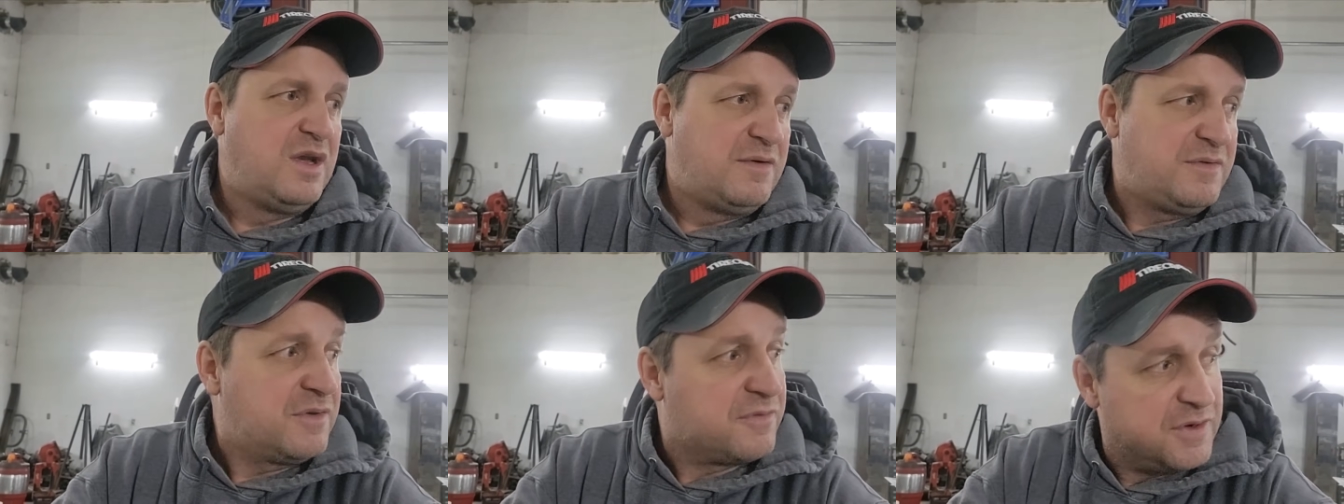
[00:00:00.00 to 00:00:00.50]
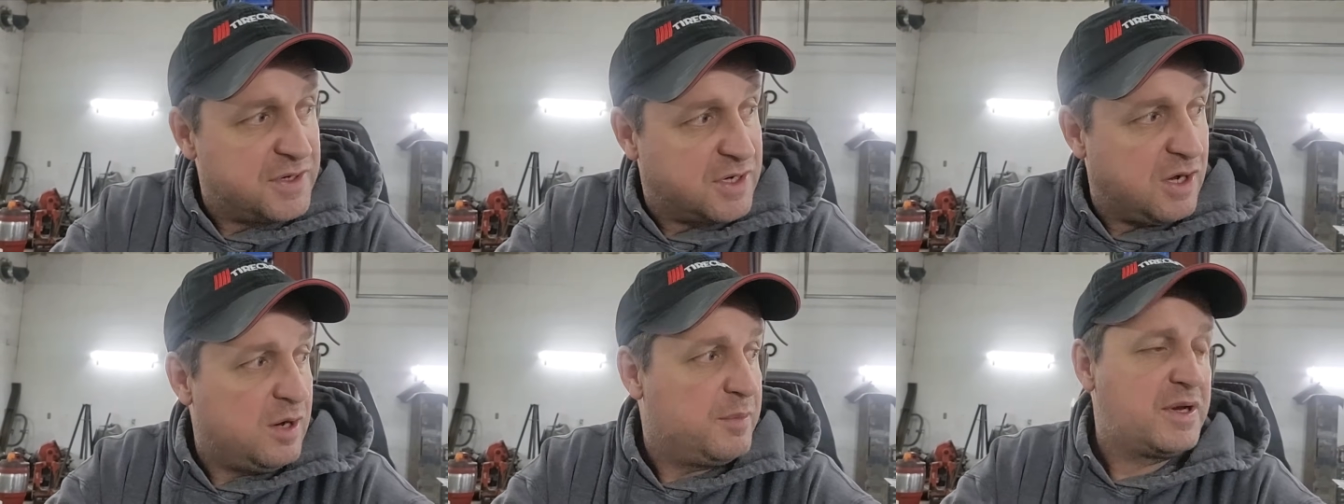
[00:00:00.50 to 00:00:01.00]
Feel free to
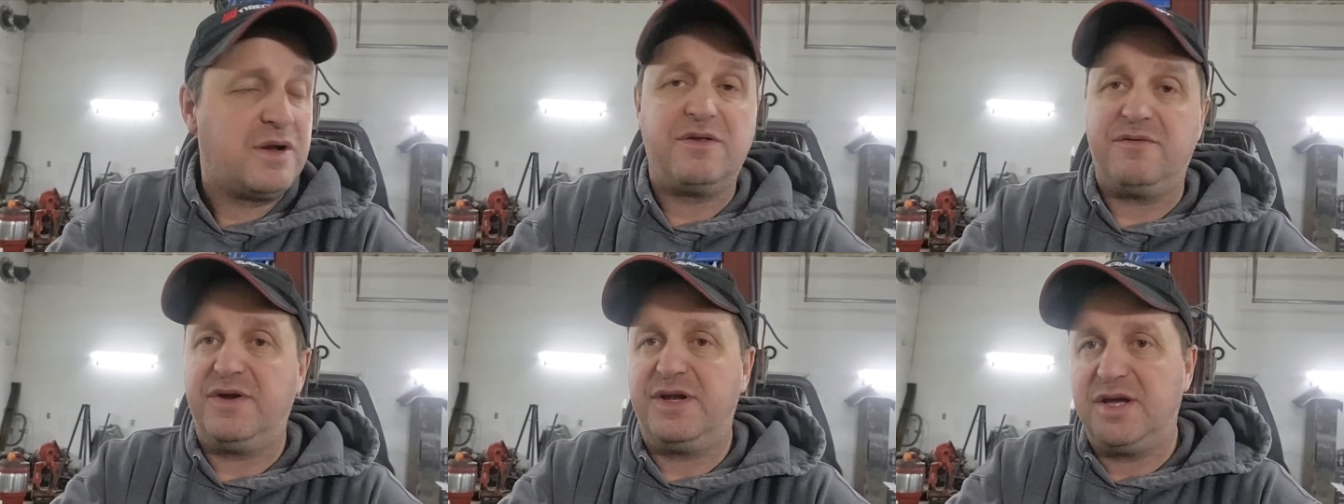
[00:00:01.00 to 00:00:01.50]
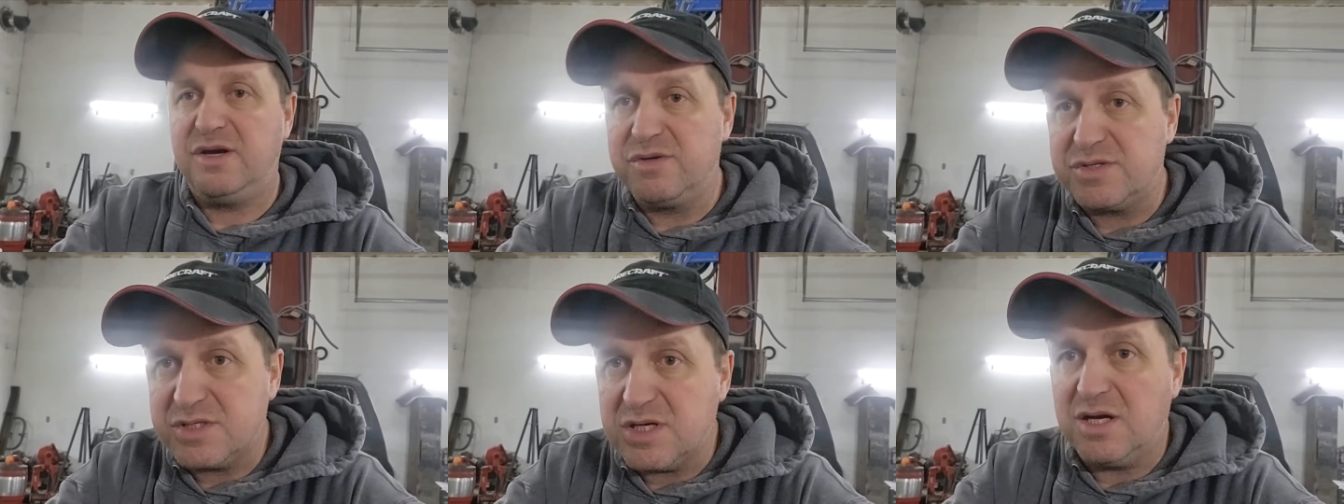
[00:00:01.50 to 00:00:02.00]
comment on the videos.